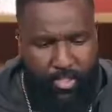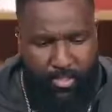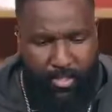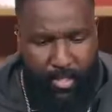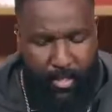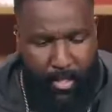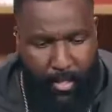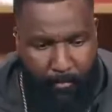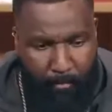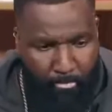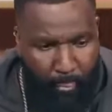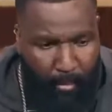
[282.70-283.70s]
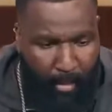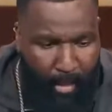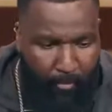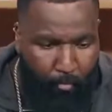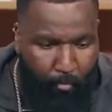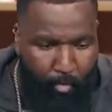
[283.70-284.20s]
see that
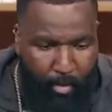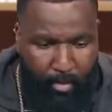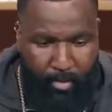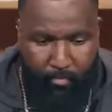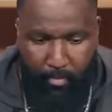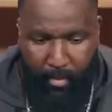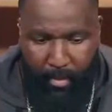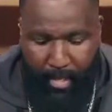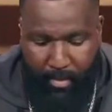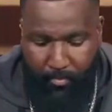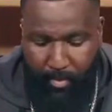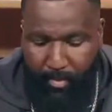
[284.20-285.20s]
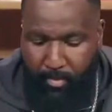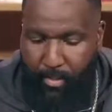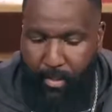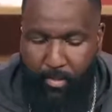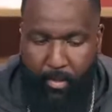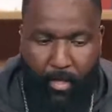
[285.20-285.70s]
everyone has been
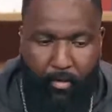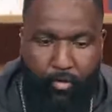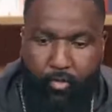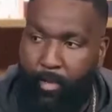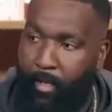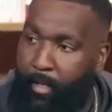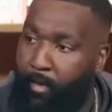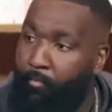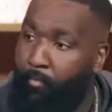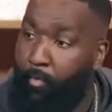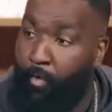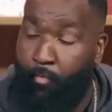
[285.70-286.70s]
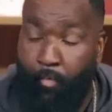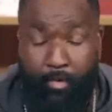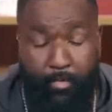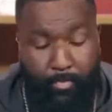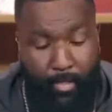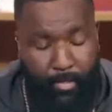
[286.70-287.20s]
touched and everyone
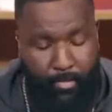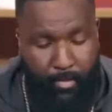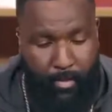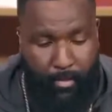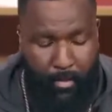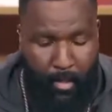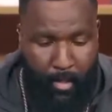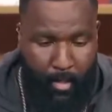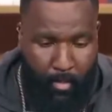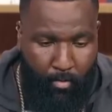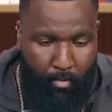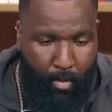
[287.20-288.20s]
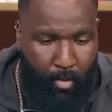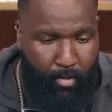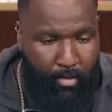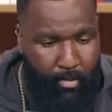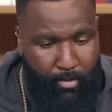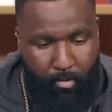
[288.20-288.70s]
wants peace. And,
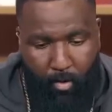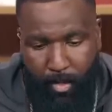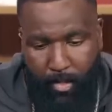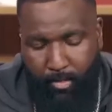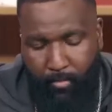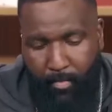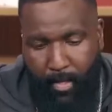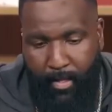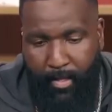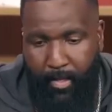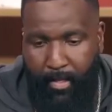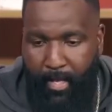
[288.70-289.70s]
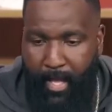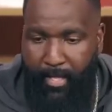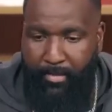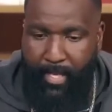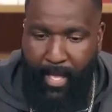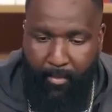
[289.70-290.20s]
it's just crazy, man, that it had
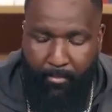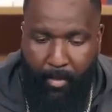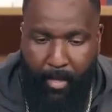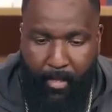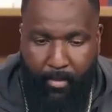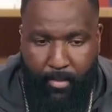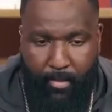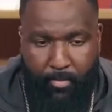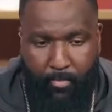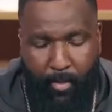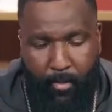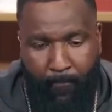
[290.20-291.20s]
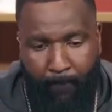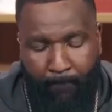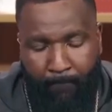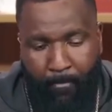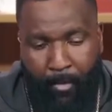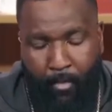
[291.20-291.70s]
to happen like this. But,
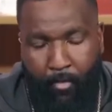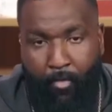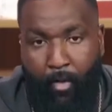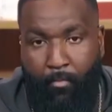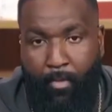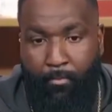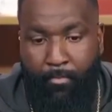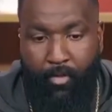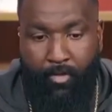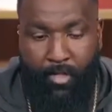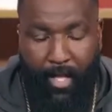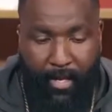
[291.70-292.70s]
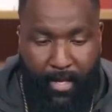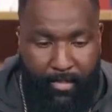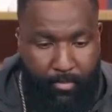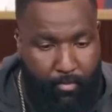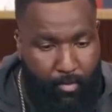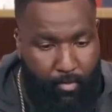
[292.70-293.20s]
me personally, I got
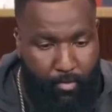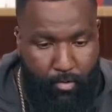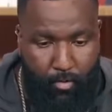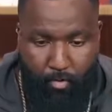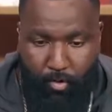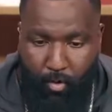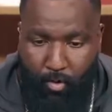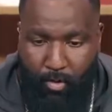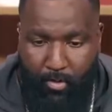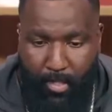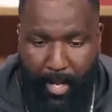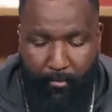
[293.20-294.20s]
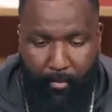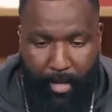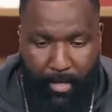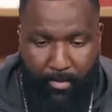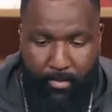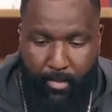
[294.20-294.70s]
two stories that I would
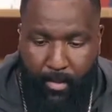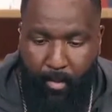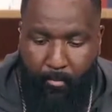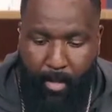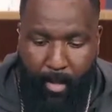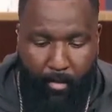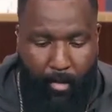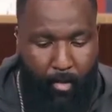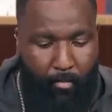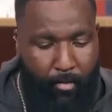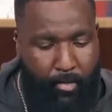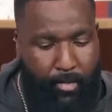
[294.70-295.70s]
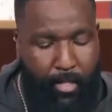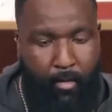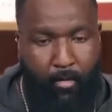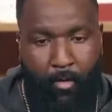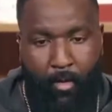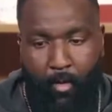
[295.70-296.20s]
like to tell about Kobe. Is
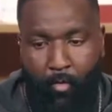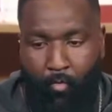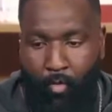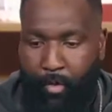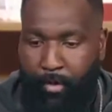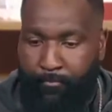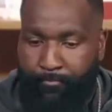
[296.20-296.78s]
that one,